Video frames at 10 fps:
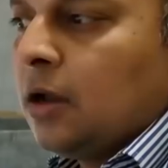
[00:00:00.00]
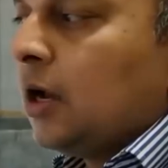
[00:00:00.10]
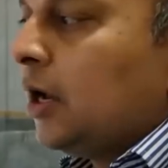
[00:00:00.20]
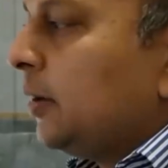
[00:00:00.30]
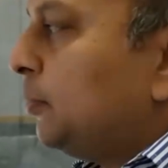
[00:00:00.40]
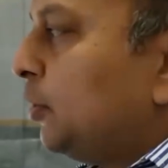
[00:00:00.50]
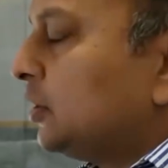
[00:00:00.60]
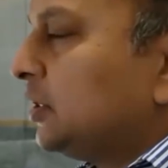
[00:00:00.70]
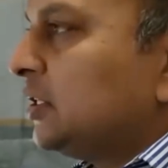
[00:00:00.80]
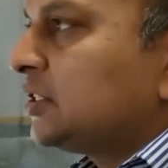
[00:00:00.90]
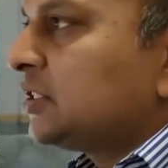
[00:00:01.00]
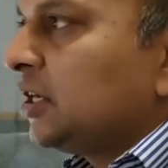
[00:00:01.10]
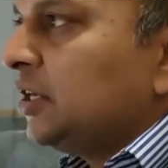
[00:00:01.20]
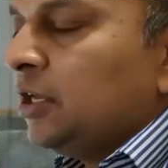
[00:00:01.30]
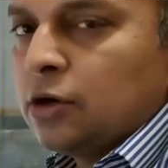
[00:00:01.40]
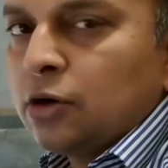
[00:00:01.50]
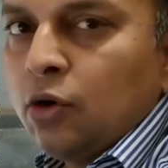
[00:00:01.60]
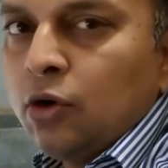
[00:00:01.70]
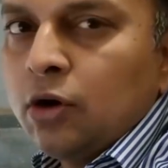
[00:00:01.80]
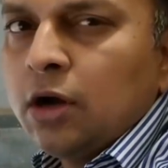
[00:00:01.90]
I bought this a year
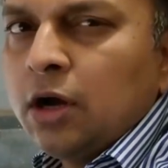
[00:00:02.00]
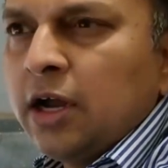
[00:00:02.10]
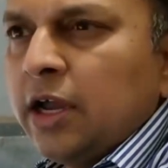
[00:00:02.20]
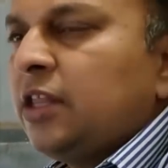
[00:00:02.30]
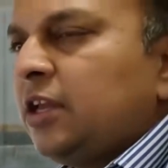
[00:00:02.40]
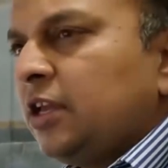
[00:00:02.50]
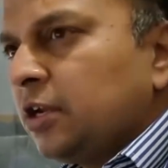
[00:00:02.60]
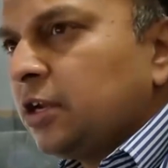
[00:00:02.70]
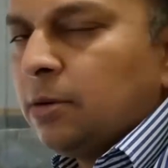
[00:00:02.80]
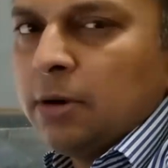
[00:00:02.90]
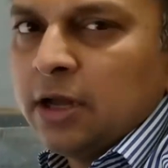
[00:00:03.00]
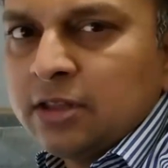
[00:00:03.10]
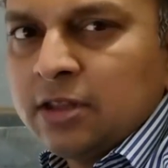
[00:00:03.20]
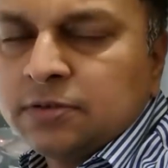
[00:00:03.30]
ago, I think a year and a month.